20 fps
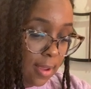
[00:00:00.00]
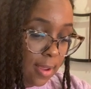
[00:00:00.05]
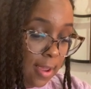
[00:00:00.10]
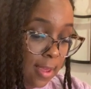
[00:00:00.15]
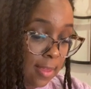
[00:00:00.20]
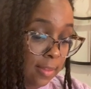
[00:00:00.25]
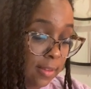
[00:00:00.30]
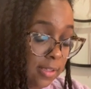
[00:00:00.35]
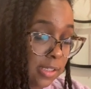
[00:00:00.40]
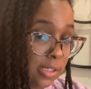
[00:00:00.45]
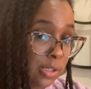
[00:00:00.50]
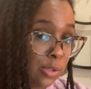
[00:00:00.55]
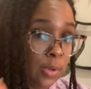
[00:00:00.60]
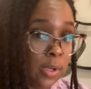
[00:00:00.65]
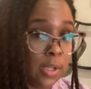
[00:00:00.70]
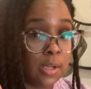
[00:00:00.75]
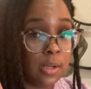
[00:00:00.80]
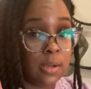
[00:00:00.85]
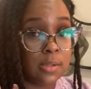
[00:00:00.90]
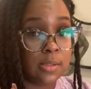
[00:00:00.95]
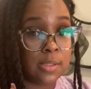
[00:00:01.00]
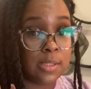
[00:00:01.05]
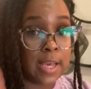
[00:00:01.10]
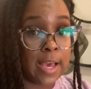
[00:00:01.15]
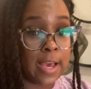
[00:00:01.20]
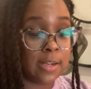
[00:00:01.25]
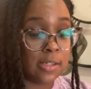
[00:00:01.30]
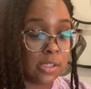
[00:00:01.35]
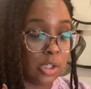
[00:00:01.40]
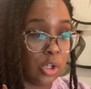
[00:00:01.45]
And the student
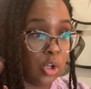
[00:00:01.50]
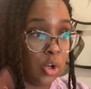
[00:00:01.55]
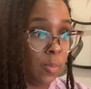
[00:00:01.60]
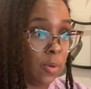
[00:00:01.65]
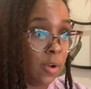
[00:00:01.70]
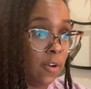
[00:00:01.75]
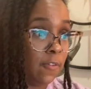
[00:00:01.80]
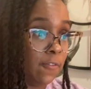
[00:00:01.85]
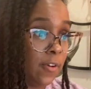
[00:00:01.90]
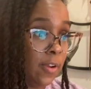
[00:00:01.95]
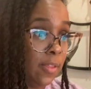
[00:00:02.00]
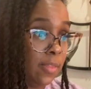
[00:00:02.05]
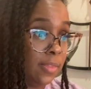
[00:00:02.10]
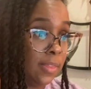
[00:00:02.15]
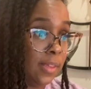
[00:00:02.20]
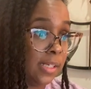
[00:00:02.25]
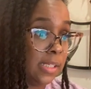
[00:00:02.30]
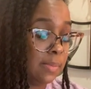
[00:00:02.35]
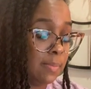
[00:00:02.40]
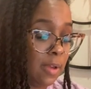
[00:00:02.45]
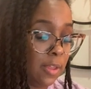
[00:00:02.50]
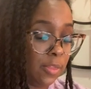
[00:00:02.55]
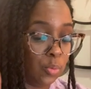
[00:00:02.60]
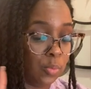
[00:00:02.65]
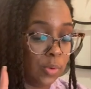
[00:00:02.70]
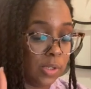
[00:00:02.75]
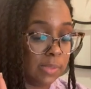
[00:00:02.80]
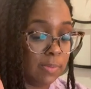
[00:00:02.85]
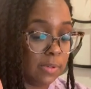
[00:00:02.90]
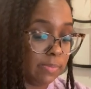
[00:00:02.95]
debt snowball for this month
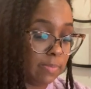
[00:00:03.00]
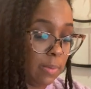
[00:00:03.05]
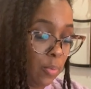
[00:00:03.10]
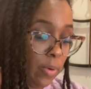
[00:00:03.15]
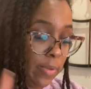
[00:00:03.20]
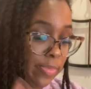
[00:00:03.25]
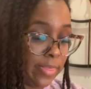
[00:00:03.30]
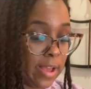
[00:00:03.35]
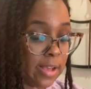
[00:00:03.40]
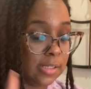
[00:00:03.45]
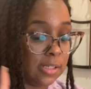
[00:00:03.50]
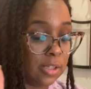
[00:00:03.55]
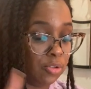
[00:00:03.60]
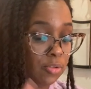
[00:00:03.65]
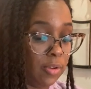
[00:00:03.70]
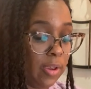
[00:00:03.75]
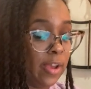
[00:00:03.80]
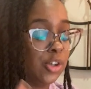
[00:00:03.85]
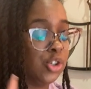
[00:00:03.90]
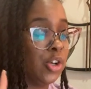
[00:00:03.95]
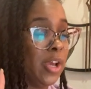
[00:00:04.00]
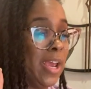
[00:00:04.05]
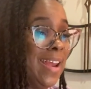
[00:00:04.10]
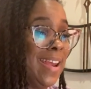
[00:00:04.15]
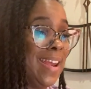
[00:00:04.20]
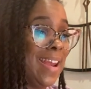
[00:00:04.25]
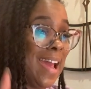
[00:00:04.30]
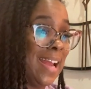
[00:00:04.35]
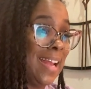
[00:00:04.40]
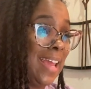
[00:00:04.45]
was supposed to be
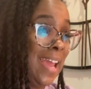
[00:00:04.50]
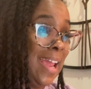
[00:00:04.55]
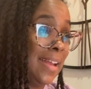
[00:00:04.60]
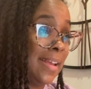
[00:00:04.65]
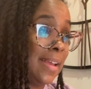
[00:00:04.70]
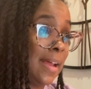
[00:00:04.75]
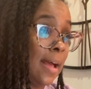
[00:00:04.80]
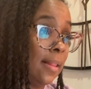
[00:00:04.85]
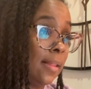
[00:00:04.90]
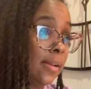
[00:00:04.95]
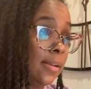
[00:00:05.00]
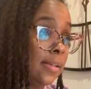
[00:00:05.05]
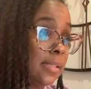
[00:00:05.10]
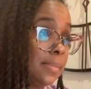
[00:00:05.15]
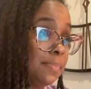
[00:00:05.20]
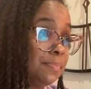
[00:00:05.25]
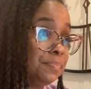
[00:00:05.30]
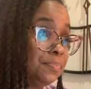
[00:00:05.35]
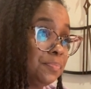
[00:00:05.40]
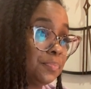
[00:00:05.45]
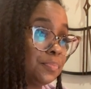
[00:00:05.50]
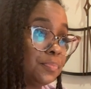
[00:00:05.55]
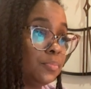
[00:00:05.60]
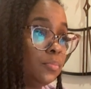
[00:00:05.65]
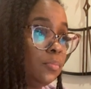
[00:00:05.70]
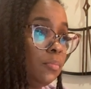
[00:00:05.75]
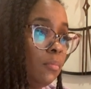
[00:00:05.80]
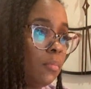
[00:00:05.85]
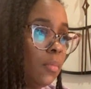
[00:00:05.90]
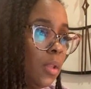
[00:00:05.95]
$1,398.
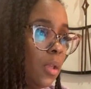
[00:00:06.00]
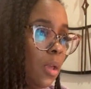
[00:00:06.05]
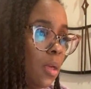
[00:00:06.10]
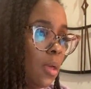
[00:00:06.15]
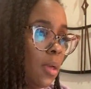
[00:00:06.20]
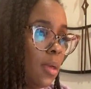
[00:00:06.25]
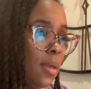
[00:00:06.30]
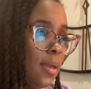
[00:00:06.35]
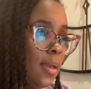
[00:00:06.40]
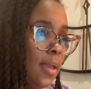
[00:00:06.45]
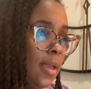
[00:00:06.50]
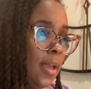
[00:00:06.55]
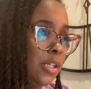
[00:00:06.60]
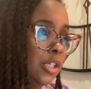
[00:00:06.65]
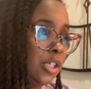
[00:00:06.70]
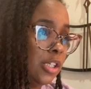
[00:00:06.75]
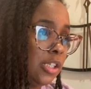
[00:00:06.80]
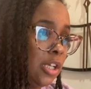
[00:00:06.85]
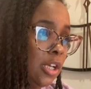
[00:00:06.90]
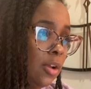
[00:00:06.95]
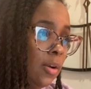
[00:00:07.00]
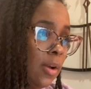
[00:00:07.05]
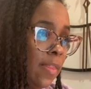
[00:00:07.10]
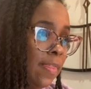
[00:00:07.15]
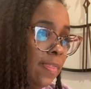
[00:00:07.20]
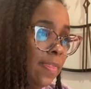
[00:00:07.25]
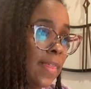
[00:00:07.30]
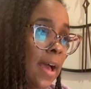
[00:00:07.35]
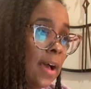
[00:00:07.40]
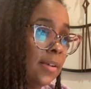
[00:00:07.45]
And just so you know,
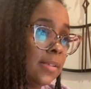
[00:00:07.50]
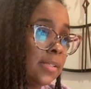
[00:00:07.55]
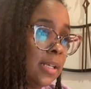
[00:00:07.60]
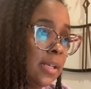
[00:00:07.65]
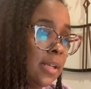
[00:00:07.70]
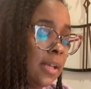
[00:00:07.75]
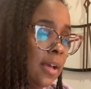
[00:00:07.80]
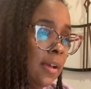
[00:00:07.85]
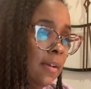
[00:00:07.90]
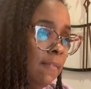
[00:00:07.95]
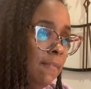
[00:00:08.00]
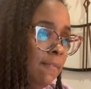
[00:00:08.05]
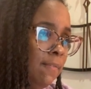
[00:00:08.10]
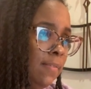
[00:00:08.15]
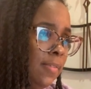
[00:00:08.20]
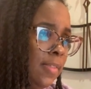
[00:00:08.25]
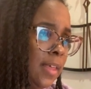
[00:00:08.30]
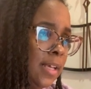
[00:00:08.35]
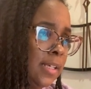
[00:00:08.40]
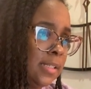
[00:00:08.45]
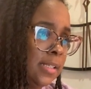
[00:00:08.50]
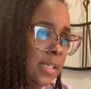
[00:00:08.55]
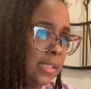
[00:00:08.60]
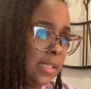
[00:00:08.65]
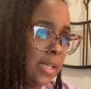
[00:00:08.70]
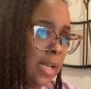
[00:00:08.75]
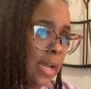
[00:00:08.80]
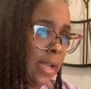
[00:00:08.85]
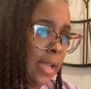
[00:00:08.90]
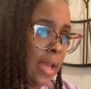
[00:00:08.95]
1,000 of this does
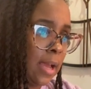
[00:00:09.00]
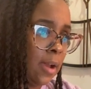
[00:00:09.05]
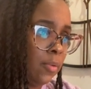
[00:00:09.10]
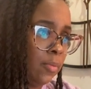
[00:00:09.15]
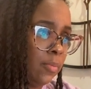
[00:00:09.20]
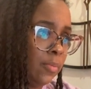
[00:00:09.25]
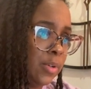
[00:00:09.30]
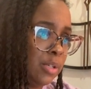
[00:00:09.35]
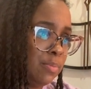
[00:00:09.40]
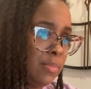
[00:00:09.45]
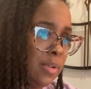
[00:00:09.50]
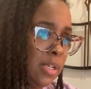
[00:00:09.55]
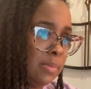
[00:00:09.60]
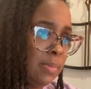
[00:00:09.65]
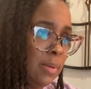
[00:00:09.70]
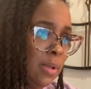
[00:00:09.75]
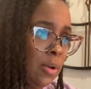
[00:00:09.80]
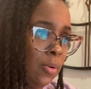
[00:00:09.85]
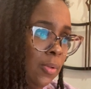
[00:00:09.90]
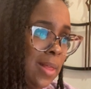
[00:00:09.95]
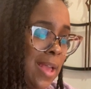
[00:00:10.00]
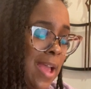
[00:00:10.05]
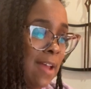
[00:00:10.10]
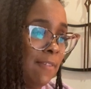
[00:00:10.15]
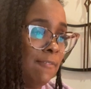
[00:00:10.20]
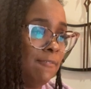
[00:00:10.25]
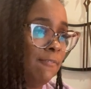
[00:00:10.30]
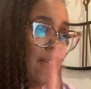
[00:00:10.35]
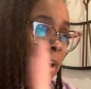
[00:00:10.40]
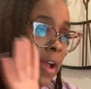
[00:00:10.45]
not count, which means we only
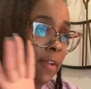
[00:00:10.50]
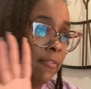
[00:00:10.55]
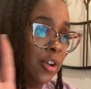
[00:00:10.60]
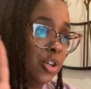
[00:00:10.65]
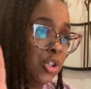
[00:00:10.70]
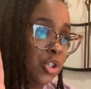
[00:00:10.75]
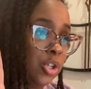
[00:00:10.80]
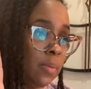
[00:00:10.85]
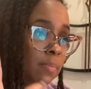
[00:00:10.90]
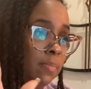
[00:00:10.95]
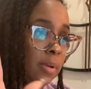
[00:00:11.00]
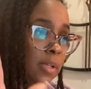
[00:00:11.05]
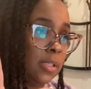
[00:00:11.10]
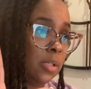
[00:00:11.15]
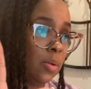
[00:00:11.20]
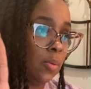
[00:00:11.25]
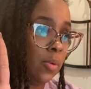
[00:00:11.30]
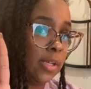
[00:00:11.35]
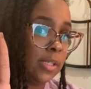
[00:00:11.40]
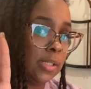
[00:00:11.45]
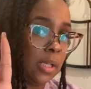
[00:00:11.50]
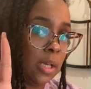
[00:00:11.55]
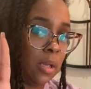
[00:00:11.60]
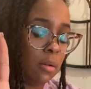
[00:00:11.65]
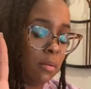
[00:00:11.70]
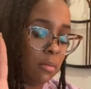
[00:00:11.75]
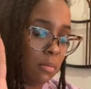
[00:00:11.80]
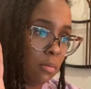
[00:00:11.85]
had 500 put towards it.